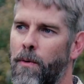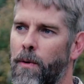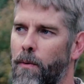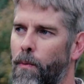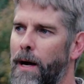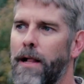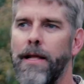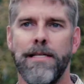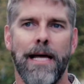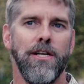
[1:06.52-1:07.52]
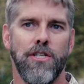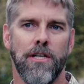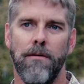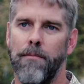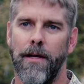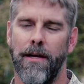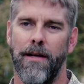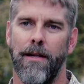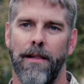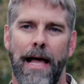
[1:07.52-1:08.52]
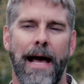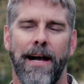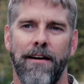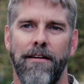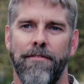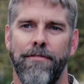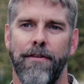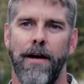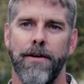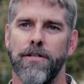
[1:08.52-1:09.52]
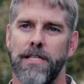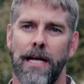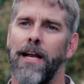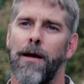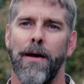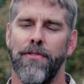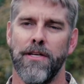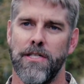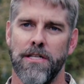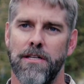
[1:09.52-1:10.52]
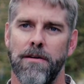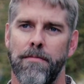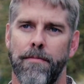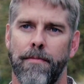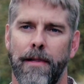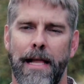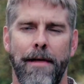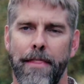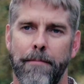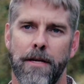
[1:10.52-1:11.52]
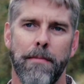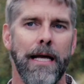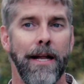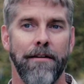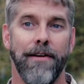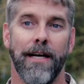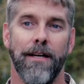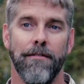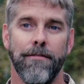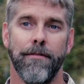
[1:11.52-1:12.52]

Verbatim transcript: were well-intentioned, but a lack of understanding about the system led them to be ineffective.